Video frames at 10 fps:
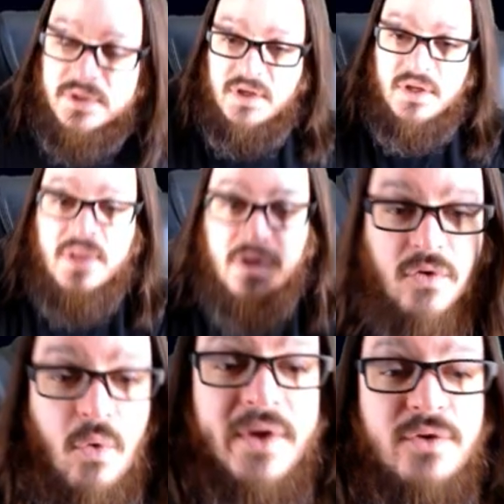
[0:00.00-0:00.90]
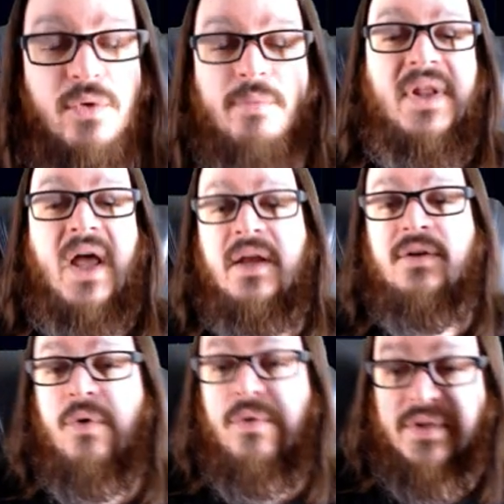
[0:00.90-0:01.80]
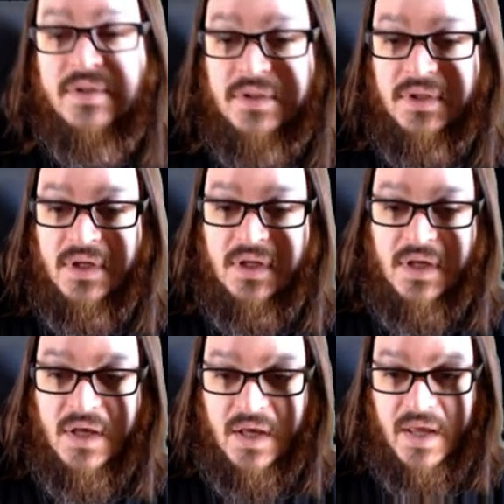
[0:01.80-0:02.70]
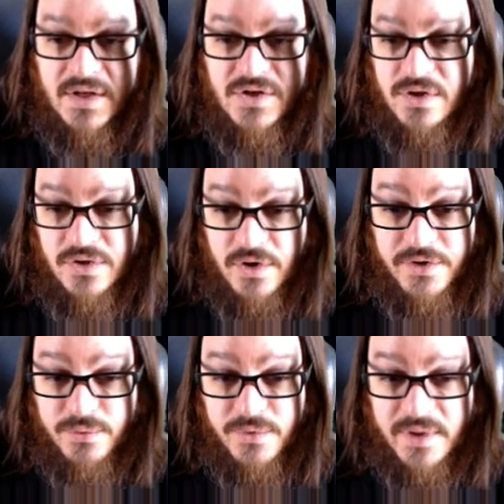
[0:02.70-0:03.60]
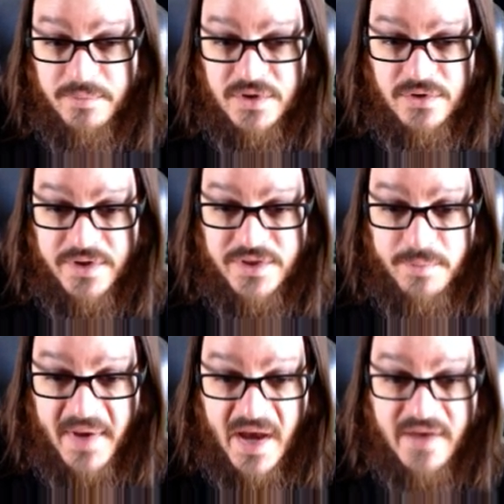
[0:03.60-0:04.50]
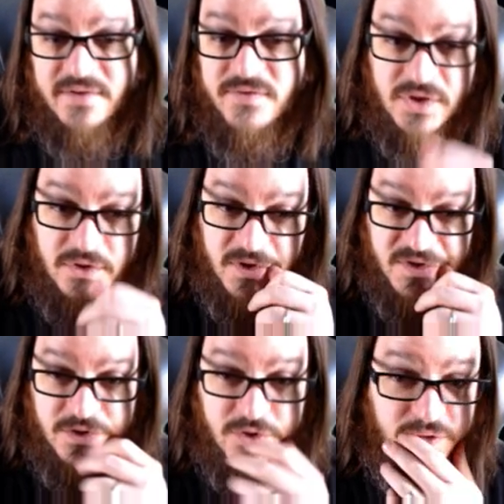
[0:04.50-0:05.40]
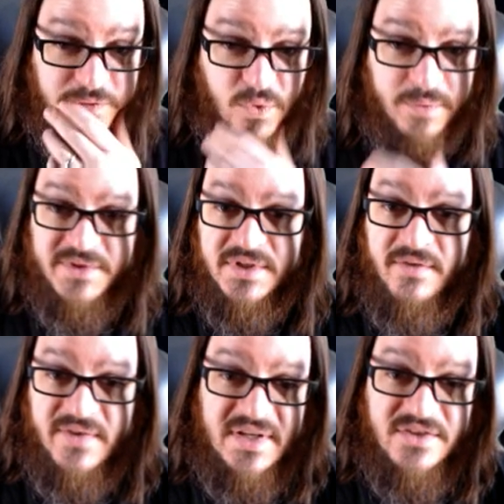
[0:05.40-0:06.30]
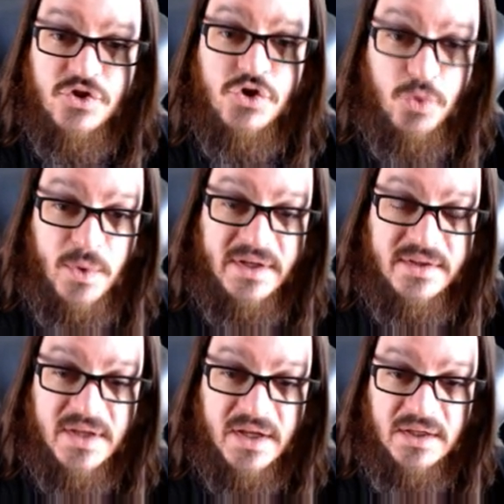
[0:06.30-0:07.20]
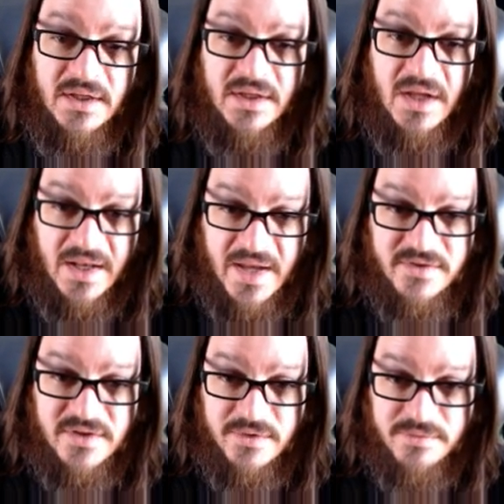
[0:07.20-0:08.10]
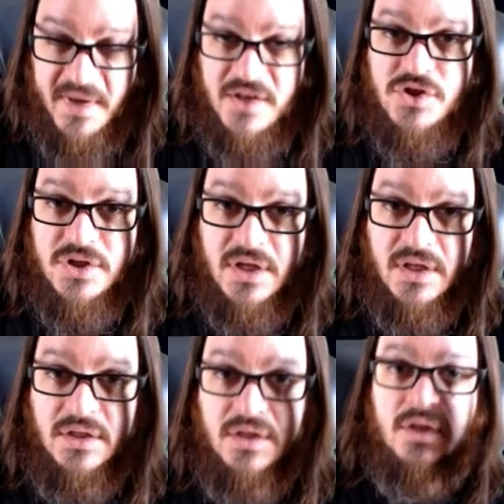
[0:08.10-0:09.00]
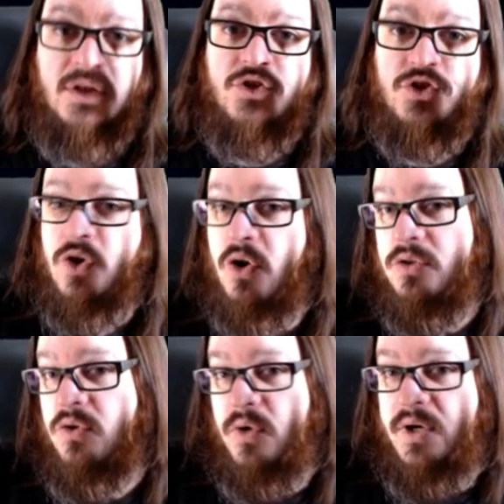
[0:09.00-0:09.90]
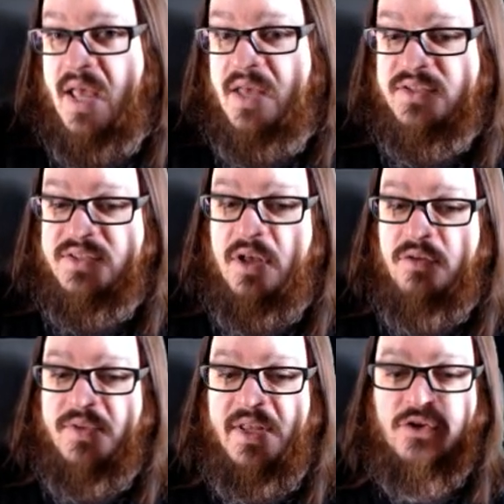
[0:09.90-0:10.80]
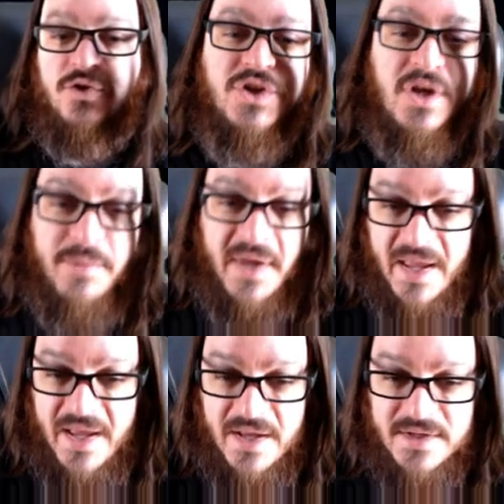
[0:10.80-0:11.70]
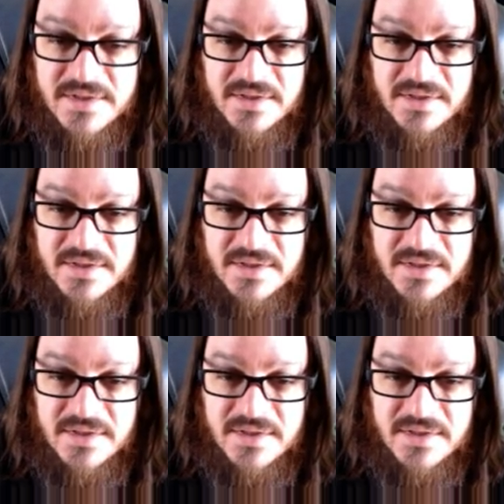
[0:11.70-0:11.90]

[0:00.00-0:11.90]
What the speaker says: that are going to apply to Odin. And you can look through them. You can look at their passives. You can look at their uniform stuff. It doesn't do anything. And as I was mentioning, Star-Lord has a self-leadership, and